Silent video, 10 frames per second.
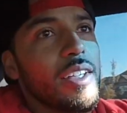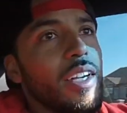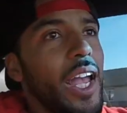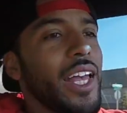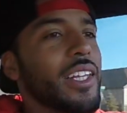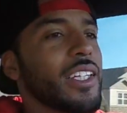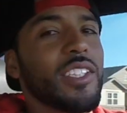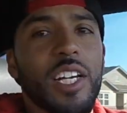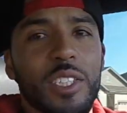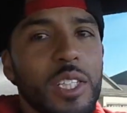And the
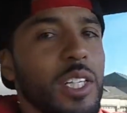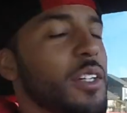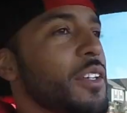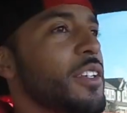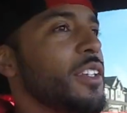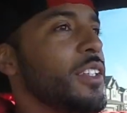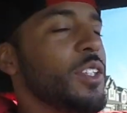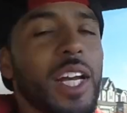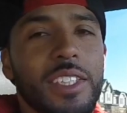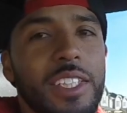exhaust you
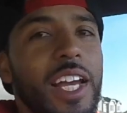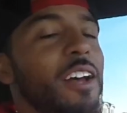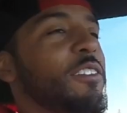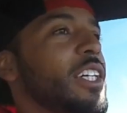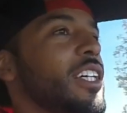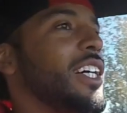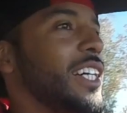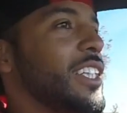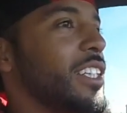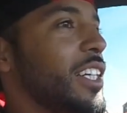guys gonna have
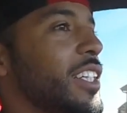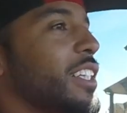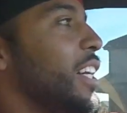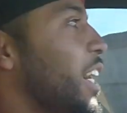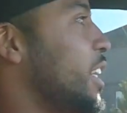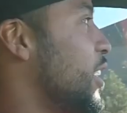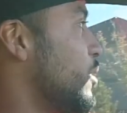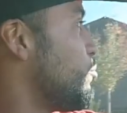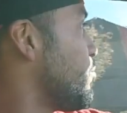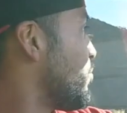to kind of
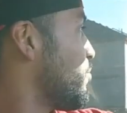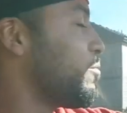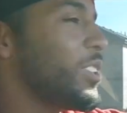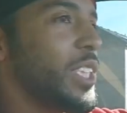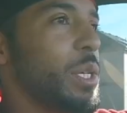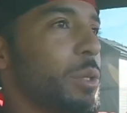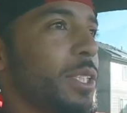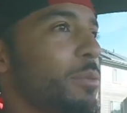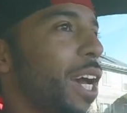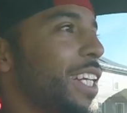give me
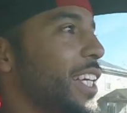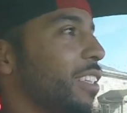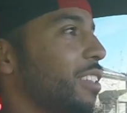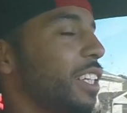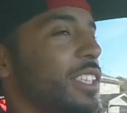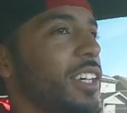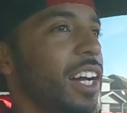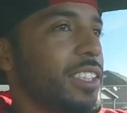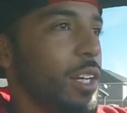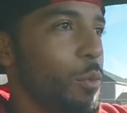some ideas on
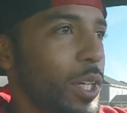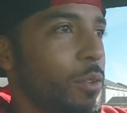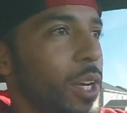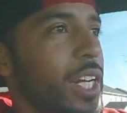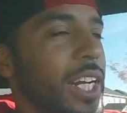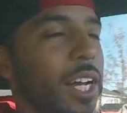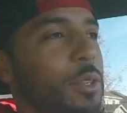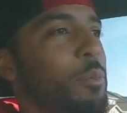exhaust. I want to run it out the